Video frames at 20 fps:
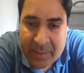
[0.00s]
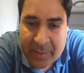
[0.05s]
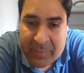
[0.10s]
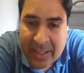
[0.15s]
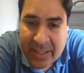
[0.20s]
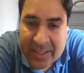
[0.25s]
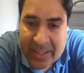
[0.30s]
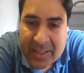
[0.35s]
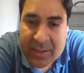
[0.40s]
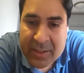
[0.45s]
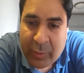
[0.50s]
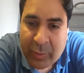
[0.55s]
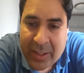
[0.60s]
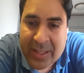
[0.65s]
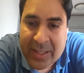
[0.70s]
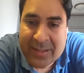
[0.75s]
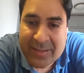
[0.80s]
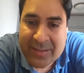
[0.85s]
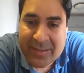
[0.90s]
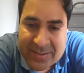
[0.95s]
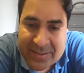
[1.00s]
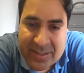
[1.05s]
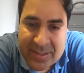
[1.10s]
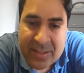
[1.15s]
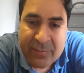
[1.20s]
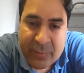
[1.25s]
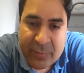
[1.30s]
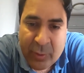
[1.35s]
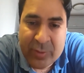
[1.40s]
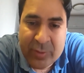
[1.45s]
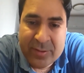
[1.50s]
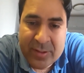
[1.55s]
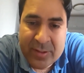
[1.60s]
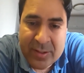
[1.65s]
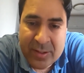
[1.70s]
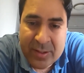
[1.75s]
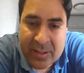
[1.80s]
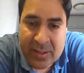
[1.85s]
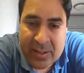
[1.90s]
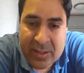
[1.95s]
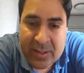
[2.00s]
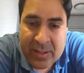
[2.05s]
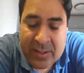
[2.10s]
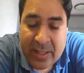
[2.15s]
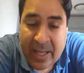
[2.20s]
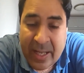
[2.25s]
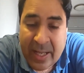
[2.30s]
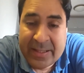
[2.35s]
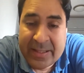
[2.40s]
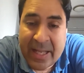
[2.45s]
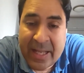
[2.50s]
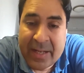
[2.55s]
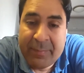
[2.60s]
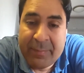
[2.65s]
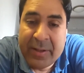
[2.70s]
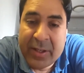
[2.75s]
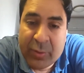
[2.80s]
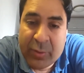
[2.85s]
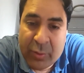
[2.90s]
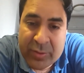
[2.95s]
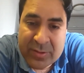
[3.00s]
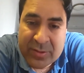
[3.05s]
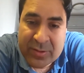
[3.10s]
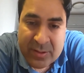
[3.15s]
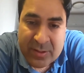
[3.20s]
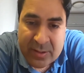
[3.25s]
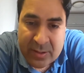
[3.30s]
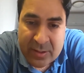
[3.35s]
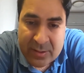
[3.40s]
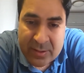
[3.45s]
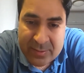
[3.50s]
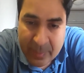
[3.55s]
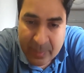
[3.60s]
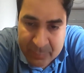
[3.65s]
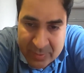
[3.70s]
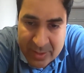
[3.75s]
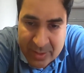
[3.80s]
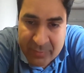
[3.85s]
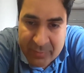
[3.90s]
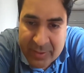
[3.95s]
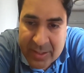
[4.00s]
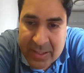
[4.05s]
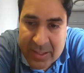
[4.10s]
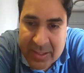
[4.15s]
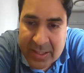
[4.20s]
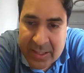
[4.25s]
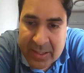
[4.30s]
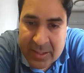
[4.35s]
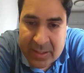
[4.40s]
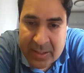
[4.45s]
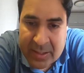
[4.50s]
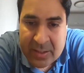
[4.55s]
The 9 other vials are still frozen and can be used subsequently,